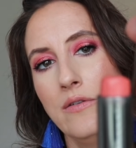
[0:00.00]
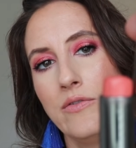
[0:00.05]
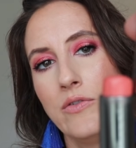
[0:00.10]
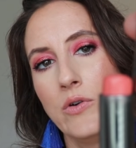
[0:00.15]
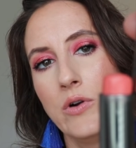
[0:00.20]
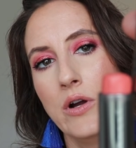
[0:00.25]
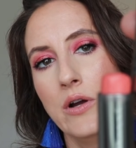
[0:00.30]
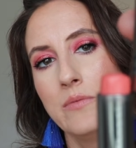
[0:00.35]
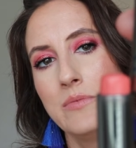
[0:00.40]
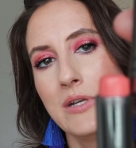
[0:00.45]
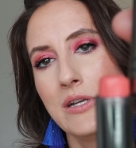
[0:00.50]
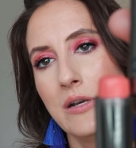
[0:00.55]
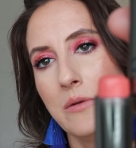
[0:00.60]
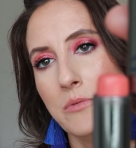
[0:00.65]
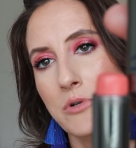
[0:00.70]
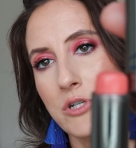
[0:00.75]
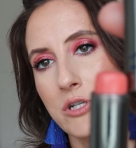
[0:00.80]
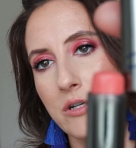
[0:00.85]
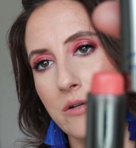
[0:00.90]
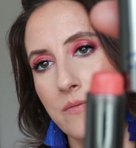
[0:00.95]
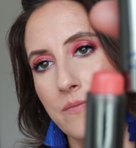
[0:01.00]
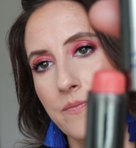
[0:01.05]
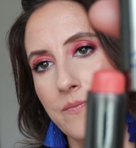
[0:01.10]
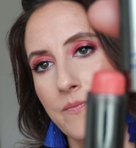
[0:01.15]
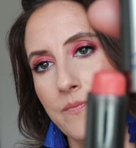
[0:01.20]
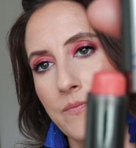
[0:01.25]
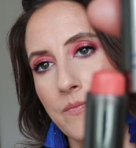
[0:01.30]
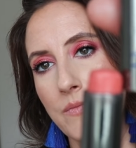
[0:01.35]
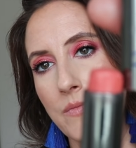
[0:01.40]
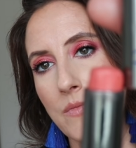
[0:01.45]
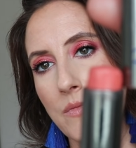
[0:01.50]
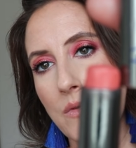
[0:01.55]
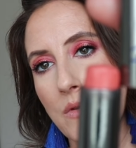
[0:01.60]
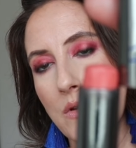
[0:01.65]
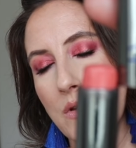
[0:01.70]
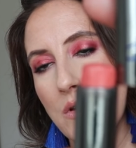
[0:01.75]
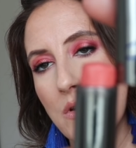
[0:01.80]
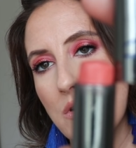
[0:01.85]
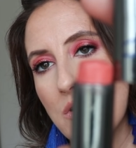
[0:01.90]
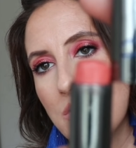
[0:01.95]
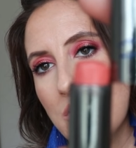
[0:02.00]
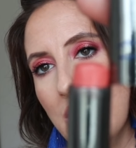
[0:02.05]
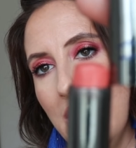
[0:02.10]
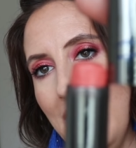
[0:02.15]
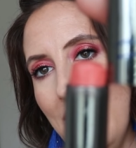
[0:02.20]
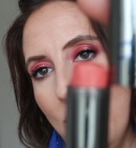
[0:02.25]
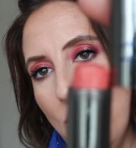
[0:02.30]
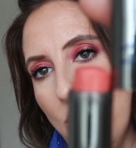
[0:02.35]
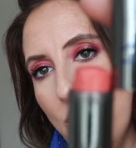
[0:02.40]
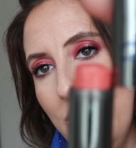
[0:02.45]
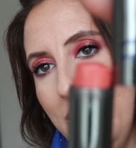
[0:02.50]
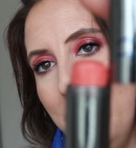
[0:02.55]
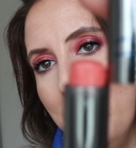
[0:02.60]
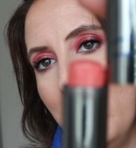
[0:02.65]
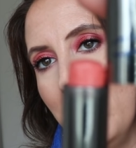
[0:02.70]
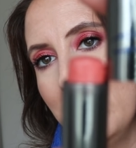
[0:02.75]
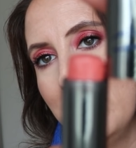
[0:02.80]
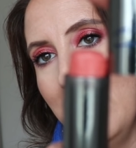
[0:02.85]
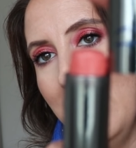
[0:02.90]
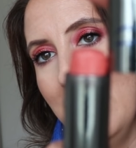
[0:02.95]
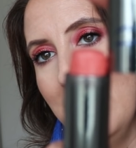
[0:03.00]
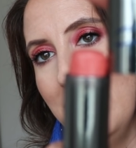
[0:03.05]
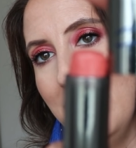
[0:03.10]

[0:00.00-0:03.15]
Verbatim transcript: for update number two. So I will remark that,